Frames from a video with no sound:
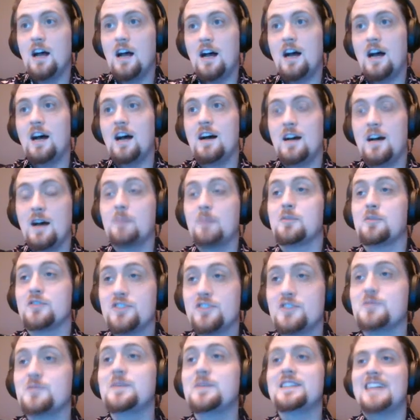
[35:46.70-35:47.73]
A
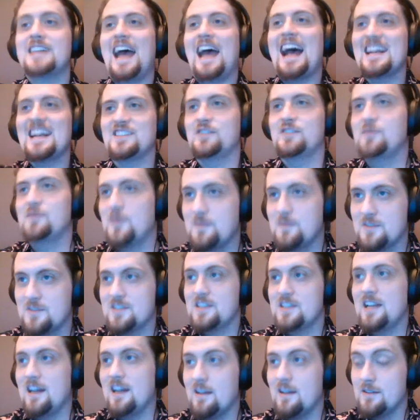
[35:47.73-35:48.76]
person's meant to ask of
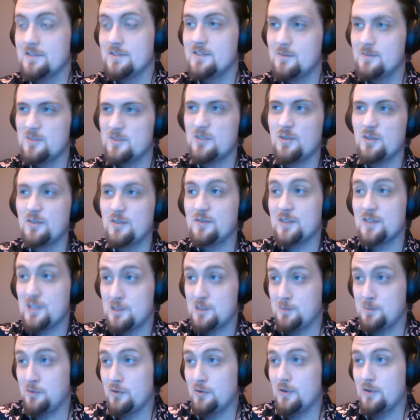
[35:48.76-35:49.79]
themselves, and we're sort of
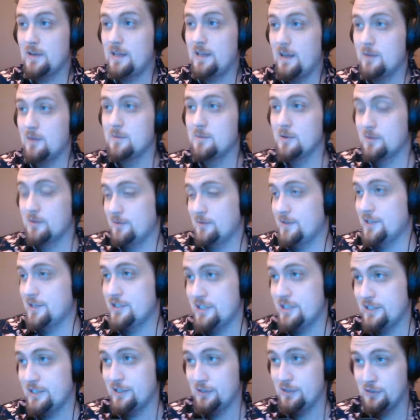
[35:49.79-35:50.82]
exploring how
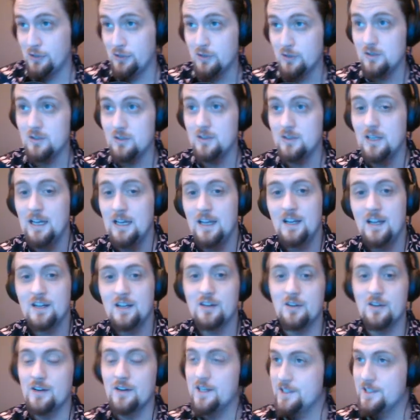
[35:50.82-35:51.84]
motivation and goal
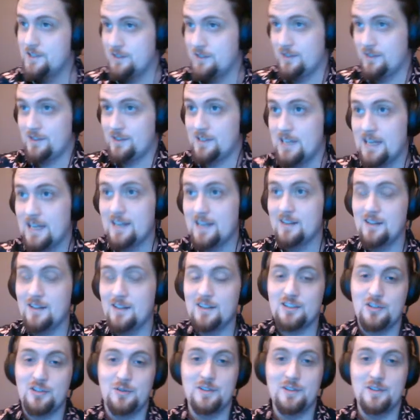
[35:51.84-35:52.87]
create certain
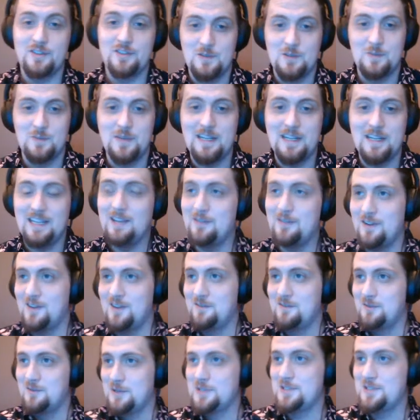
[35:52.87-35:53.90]
dialogue choices by giving
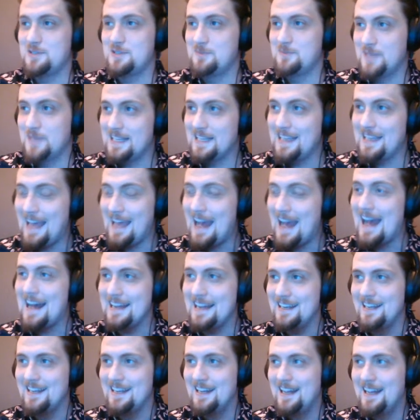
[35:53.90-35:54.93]
a voice to my
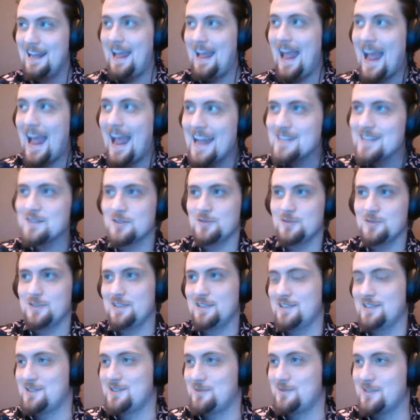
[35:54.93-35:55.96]
cat answering
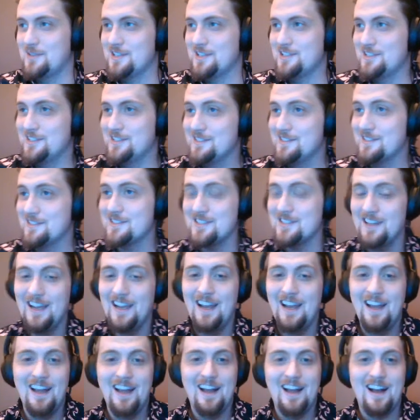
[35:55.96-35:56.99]
these questions.
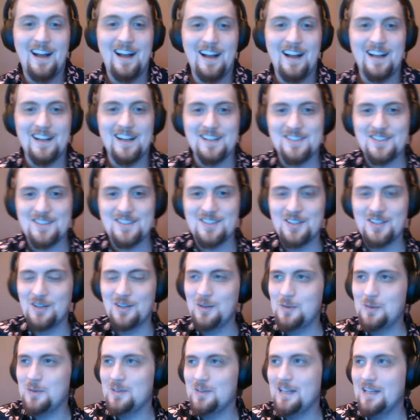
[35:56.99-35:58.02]

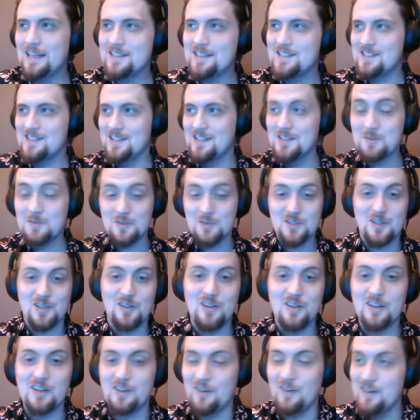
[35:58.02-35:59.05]
So this was a
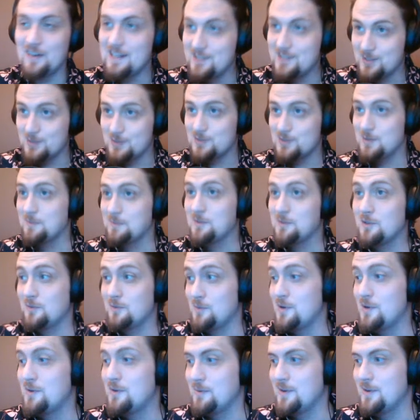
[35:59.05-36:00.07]
longer answer, so I'm going to
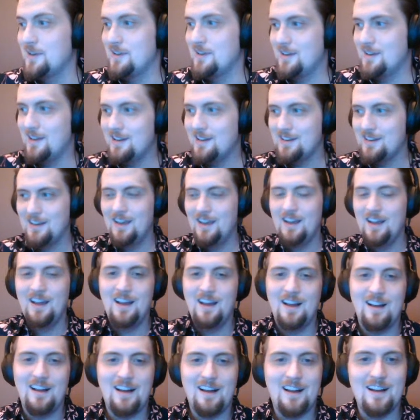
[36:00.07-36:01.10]
reread it.
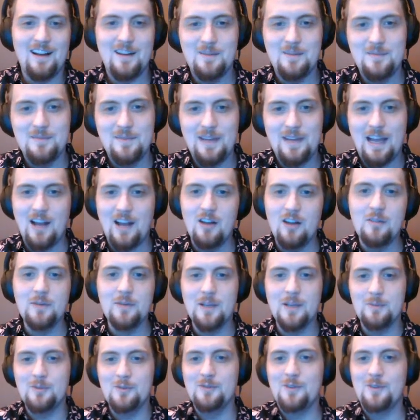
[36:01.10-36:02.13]
How am
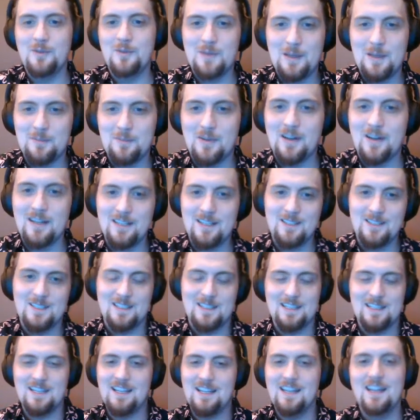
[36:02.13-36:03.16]
I moving my body
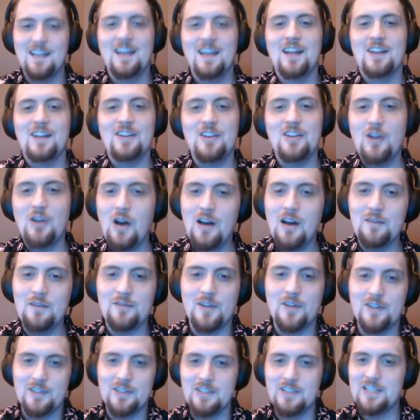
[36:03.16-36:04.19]
today? Not
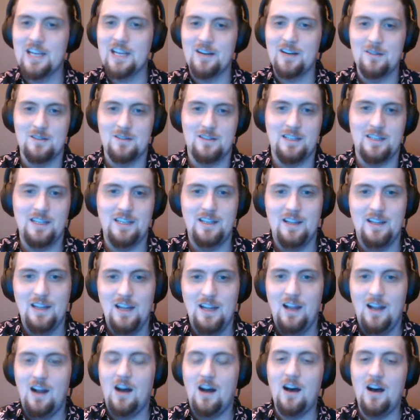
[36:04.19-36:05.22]
voluntarily.
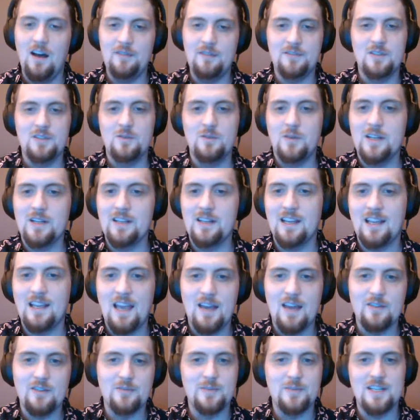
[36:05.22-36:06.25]
Often while I
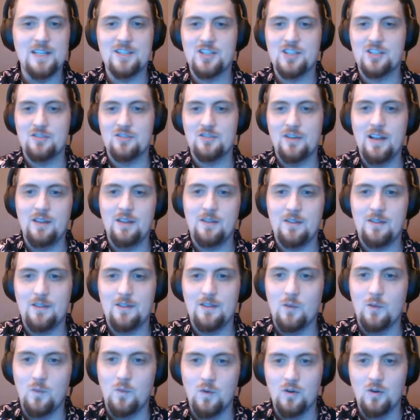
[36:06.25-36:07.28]
gather my strength in
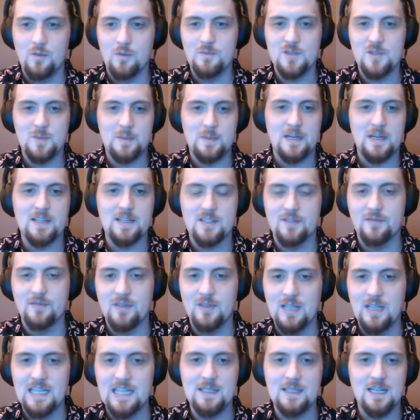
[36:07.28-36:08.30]
the warm spots of
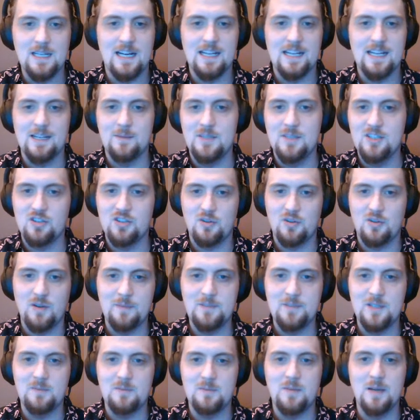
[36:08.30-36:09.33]
light, I am
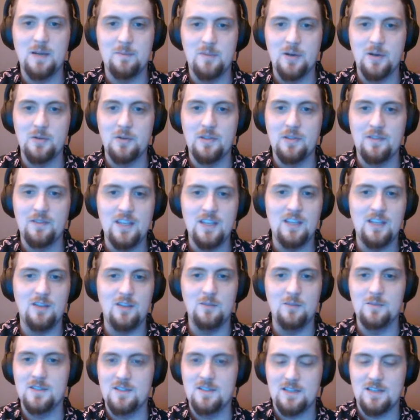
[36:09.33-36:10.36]
interrupted by both of the
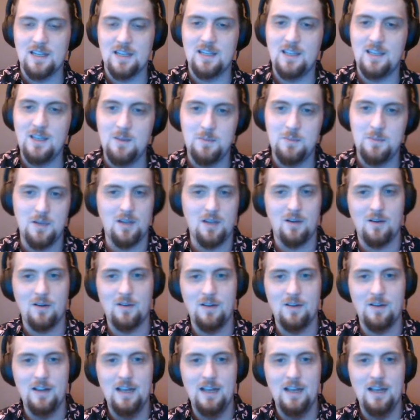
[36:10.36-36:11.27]
humans I keep here.